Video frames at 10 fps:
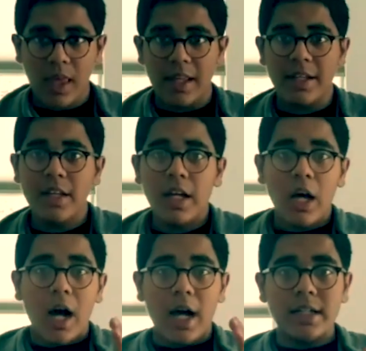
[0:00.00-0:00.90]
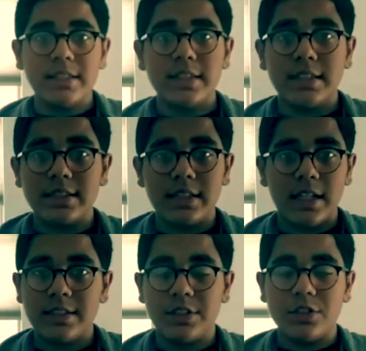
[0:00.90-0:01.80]
And honestly, this
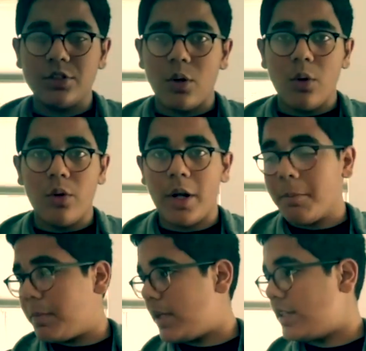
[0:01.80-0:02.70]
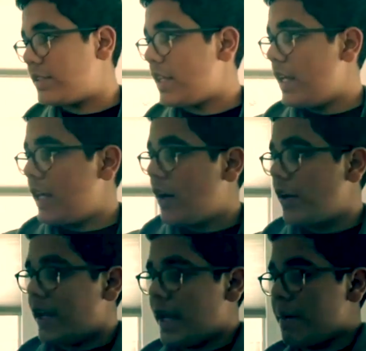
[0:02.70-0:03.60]
lens is so great because
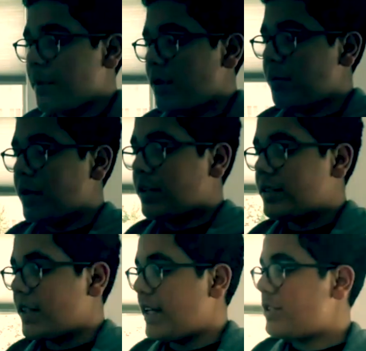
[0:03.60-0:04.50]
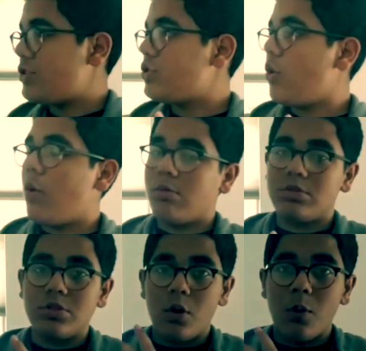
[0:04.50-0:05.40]
on 8mm it gets so
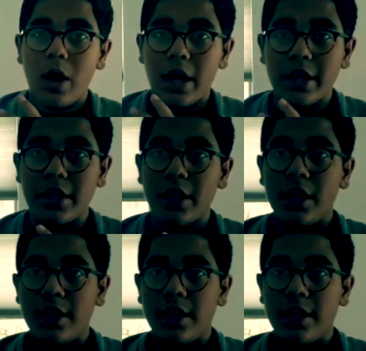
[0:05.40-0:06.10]
wide.